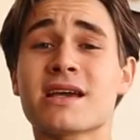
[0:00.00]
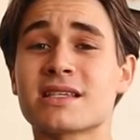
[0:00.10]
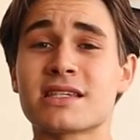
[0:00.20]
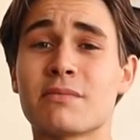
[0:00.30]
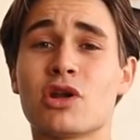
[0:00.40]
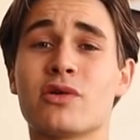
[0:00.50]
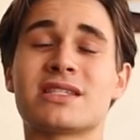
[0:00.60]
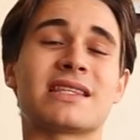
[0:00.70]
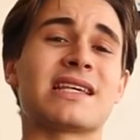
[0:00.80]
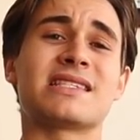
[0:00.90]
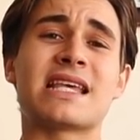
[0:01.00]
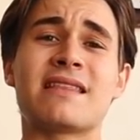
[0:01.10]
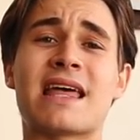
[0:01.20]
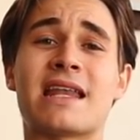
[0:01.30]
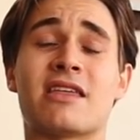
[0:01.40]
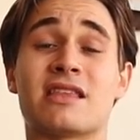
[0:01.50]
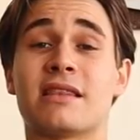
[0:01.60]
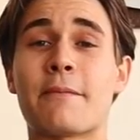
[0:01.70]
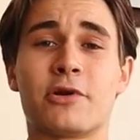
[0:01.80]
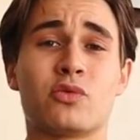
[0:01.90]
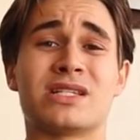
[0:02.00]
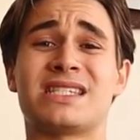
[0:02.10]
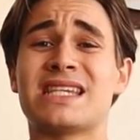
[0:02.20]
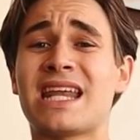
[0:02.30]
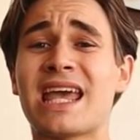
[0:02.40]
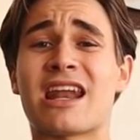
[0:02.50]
and Kasem noticed that they said that the leopard was sitting